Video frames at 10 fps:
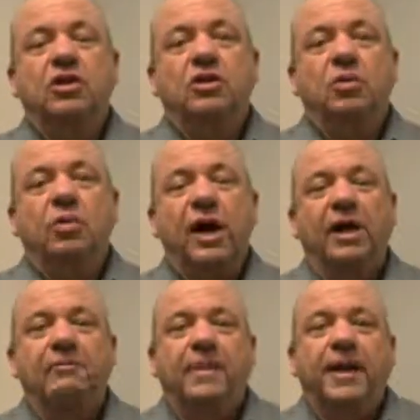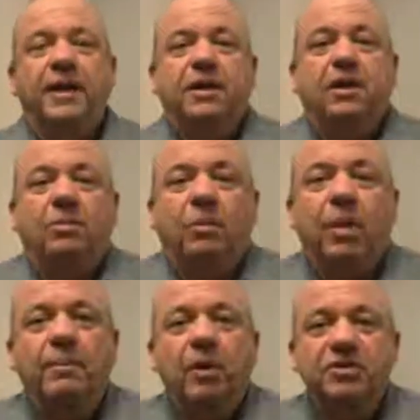Well, what
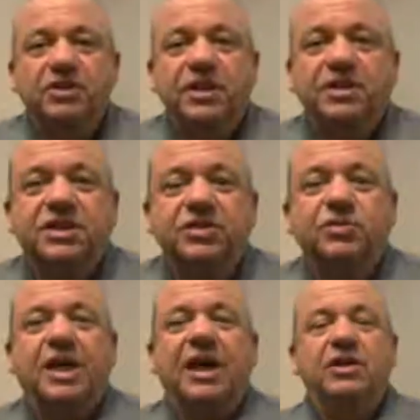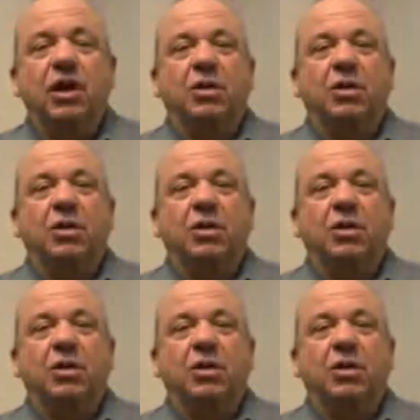most citizens do not know,